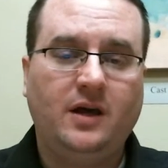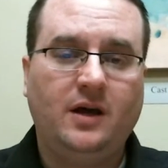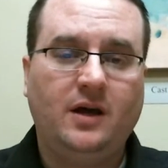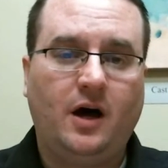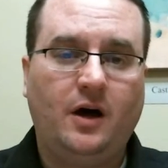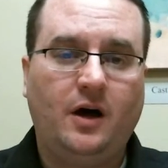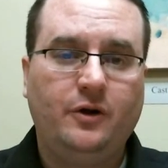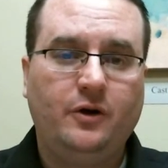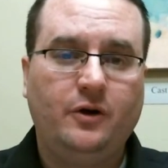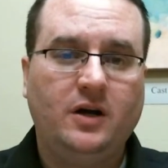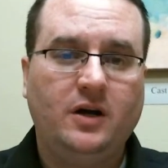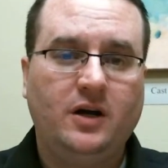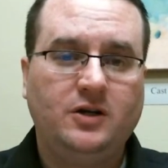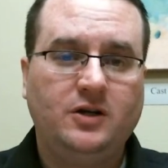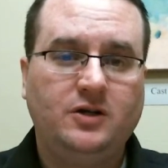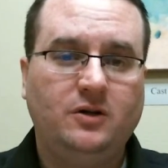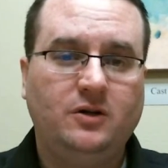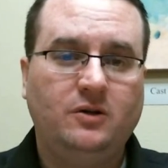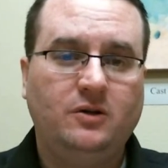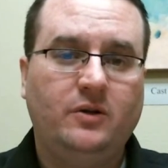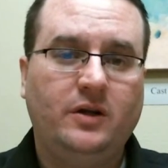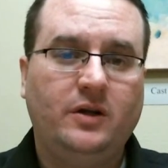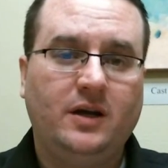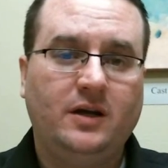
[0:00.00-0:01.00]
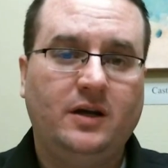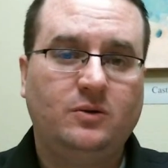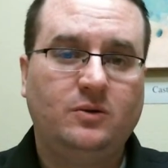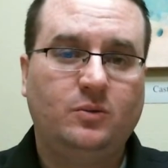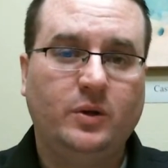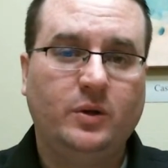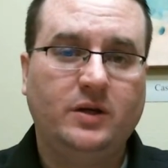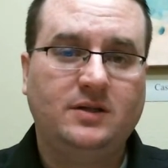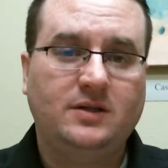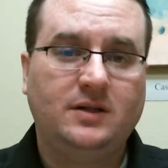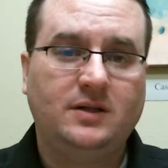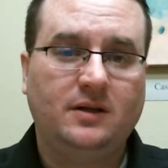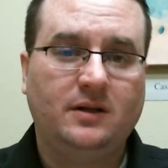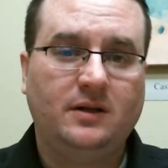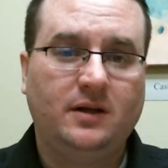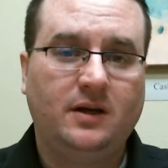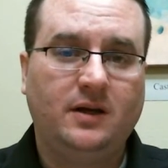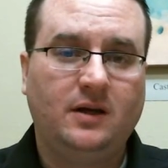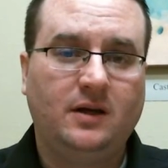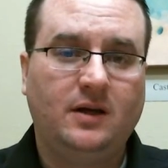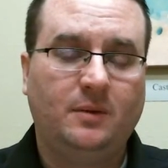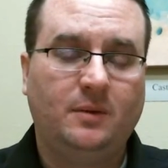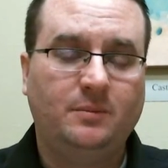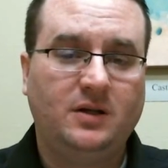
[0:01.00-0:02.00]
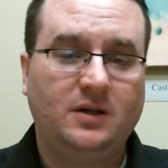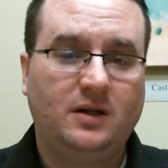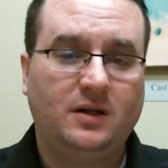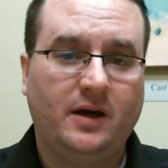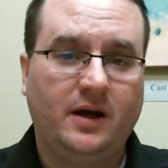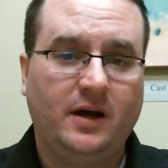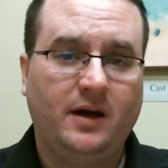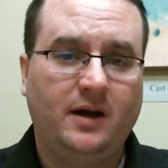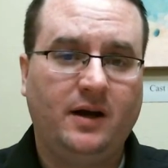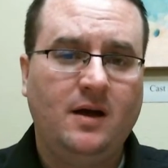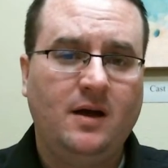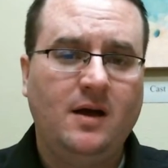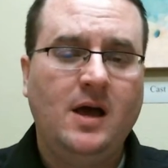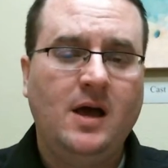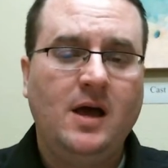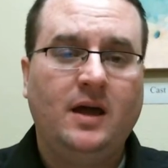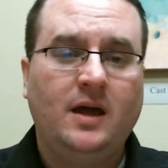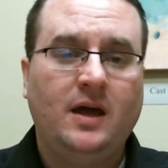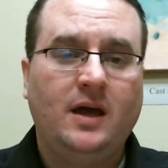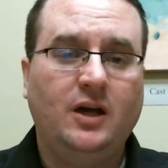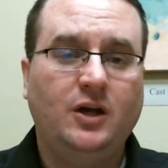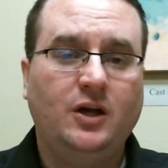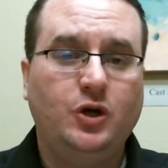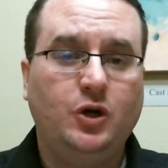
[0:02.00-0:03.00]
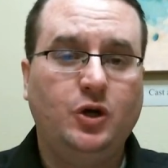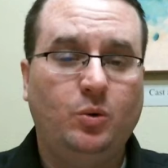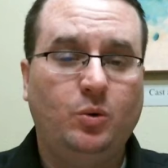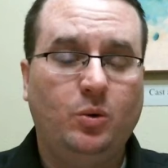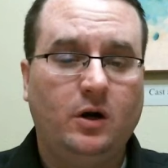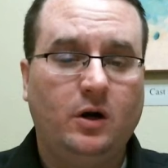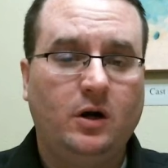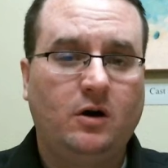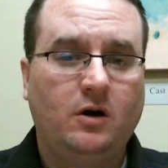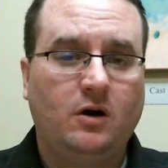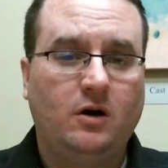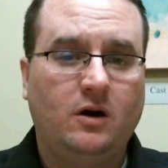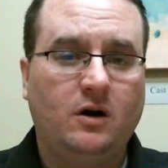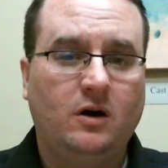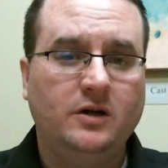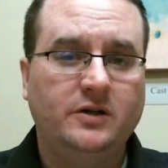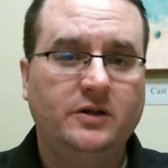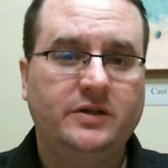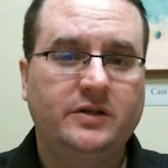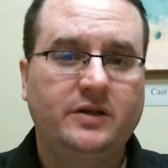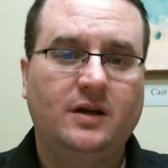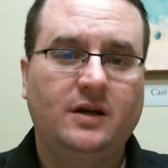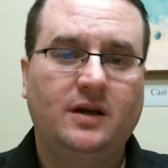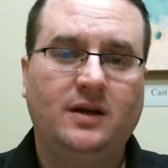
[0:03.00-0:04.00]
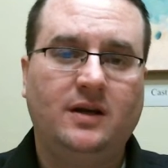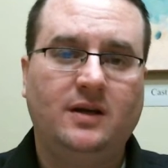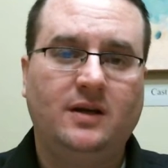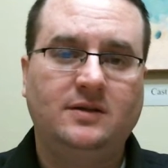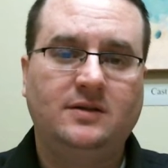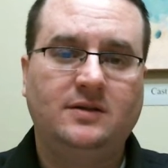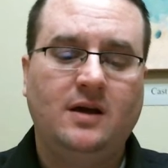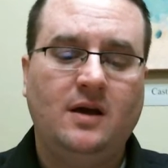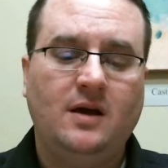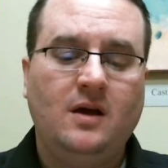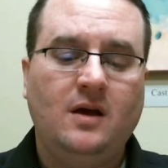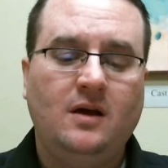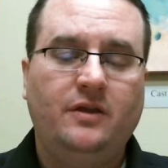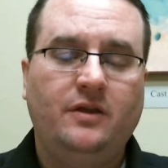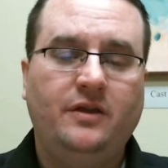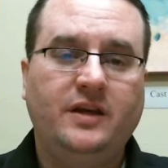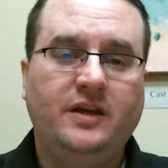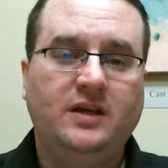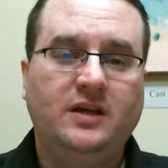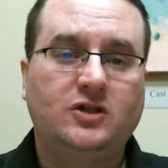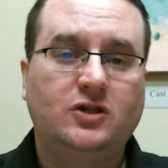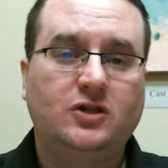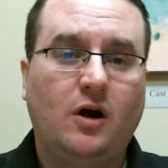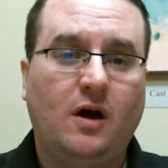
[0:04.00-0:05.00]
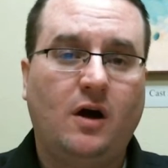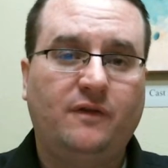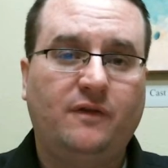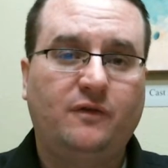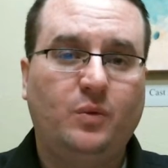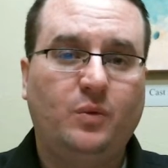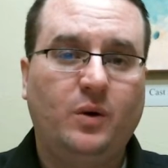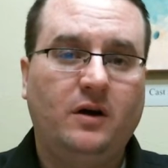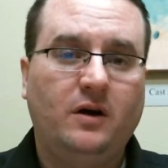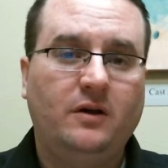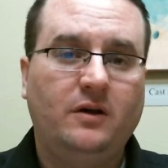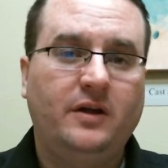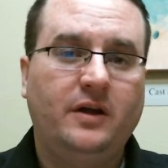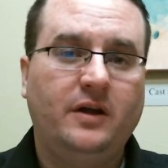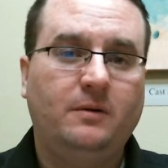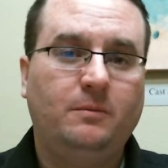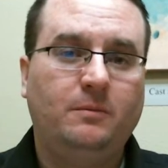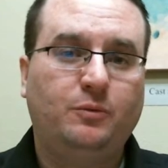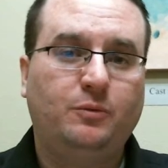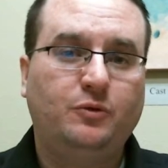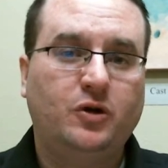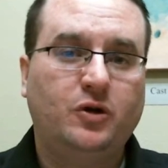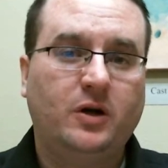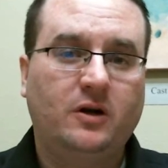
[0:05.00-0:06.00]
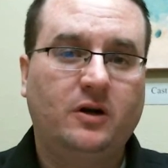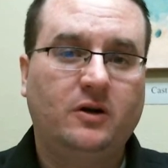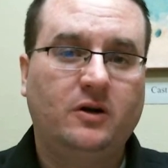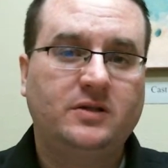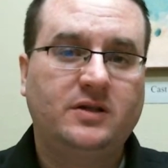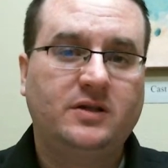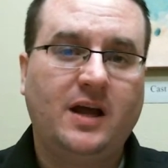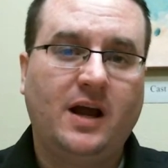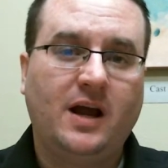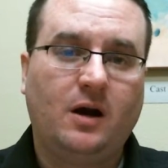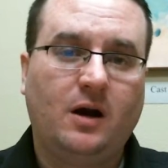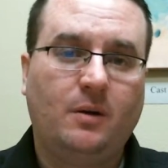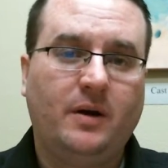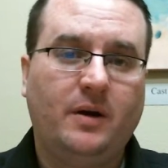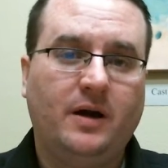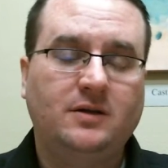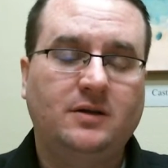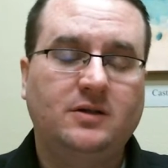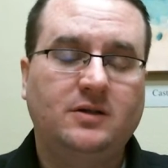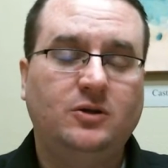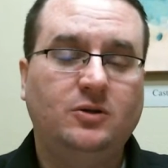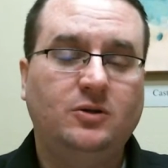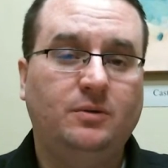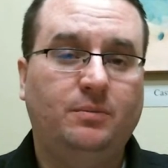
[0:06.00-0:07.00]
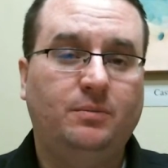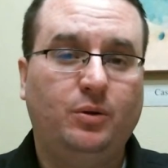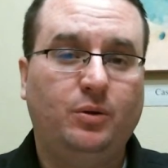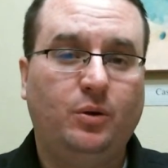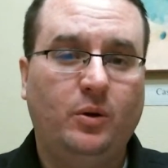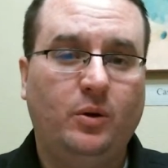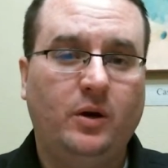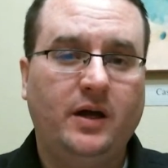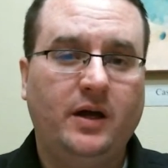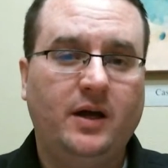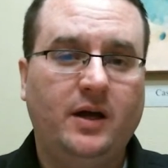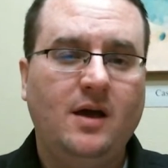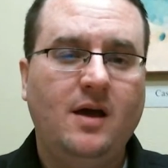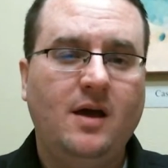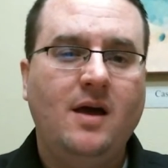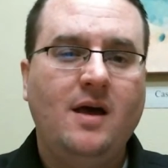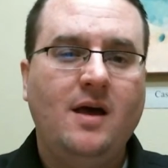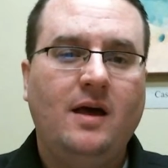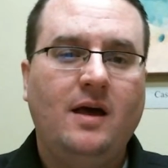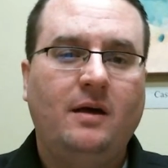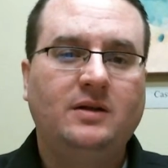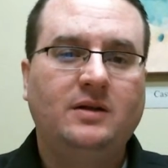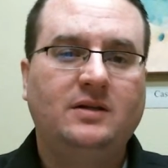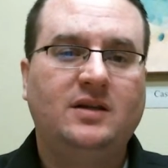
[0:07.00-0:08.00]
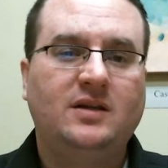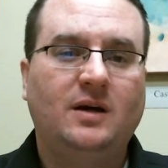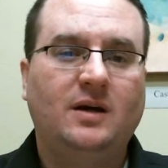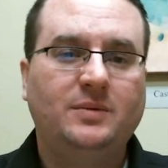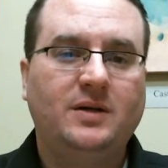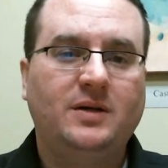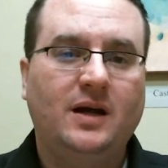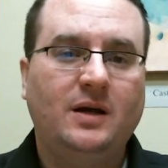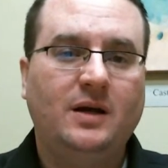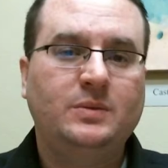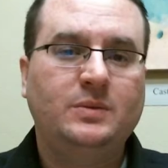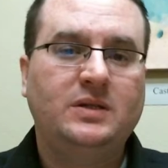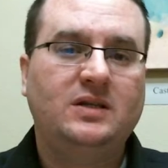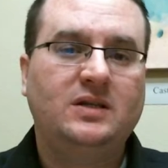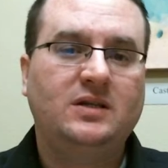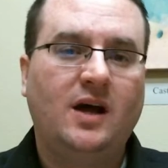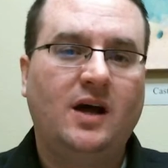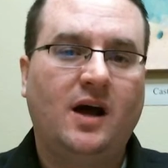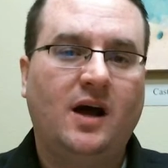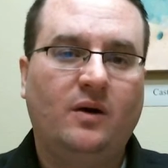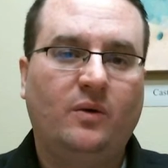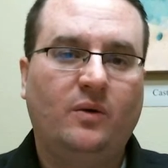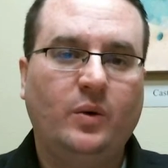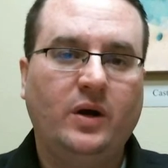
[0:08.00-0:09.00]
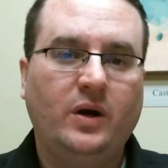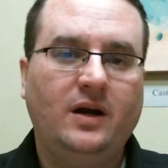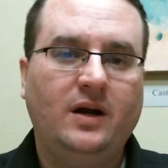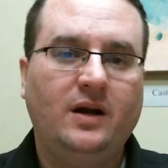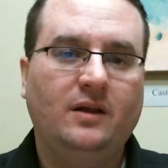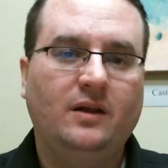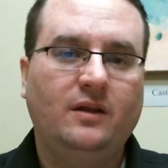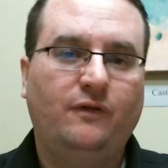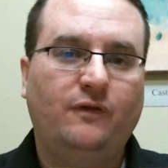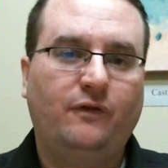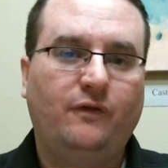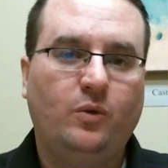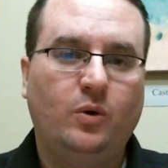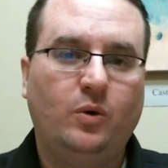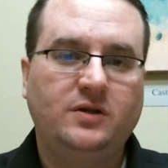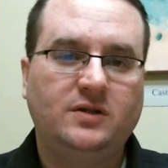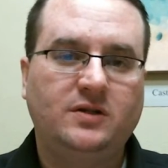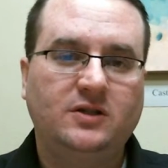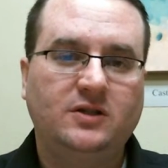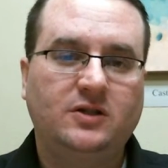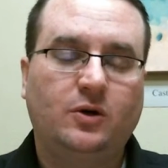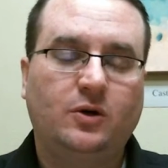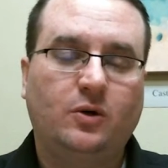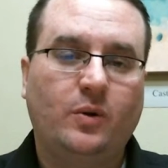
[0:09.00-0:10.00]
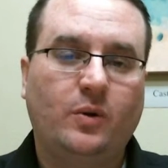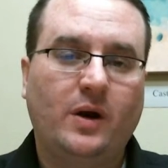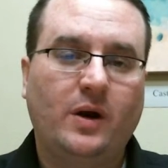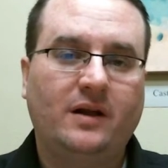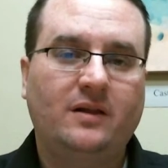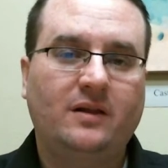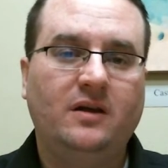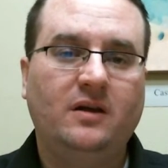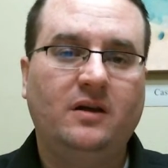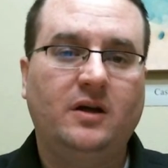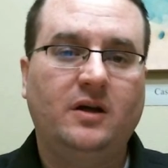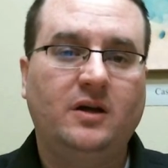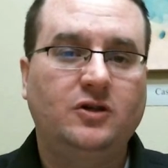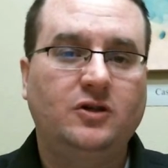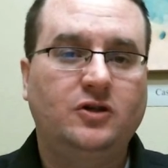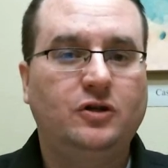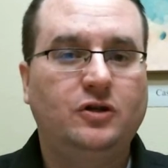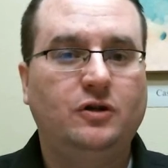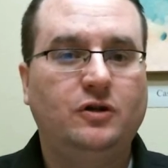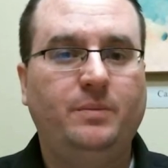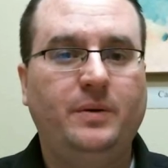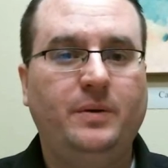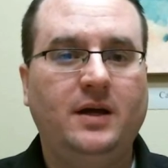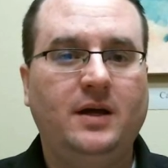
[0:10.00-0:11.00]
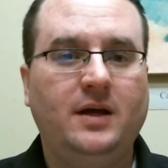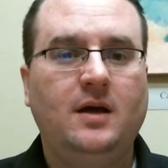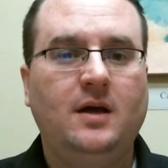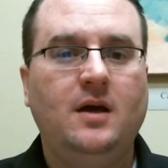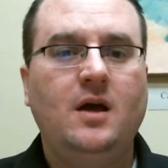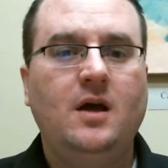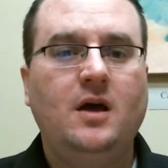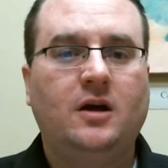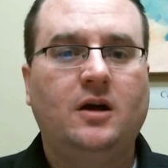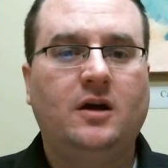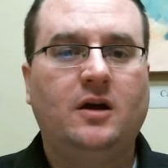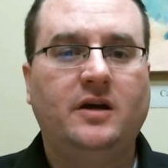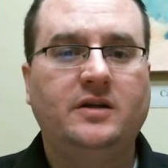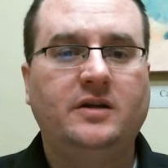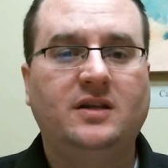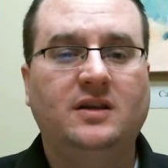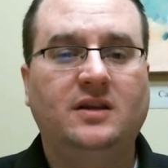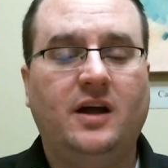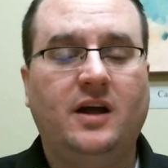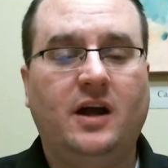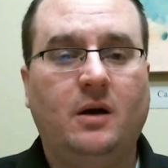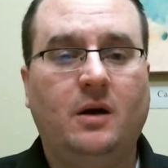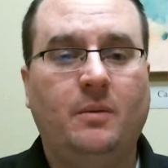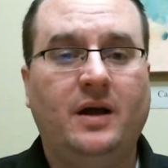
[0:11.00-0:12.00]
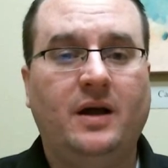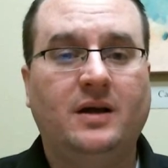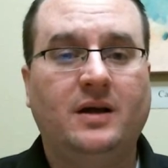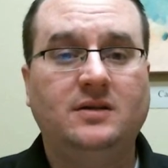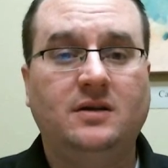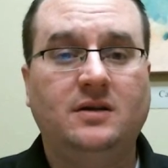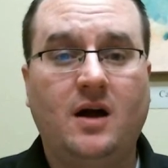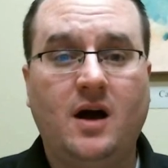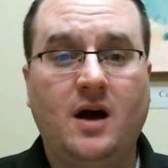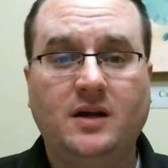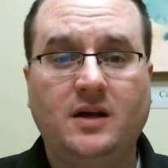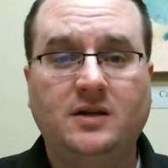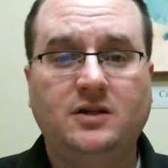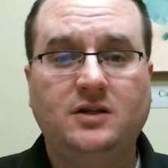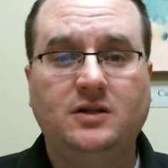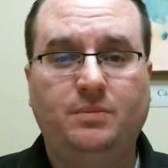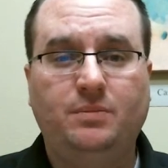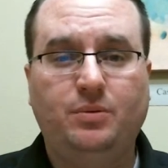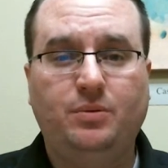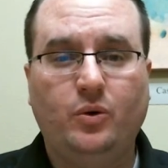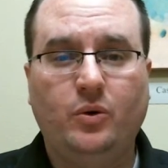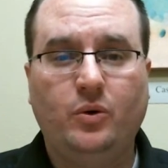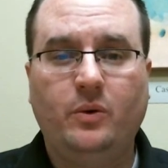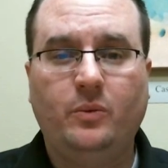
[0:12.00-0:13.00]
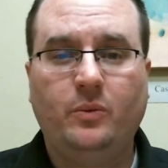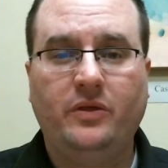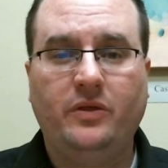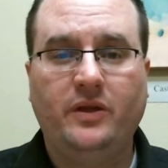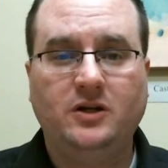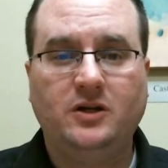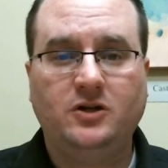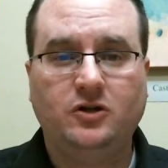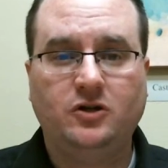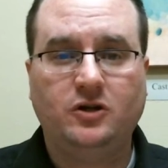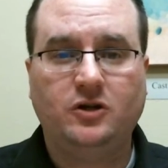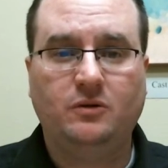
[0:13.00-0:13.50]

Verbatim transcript: other issue that has recently come to light in newer cars is the software that triggers the airbags to deploy sometimes is not reading the forces correctly that it should be, causing the airbags not to deploy when they should,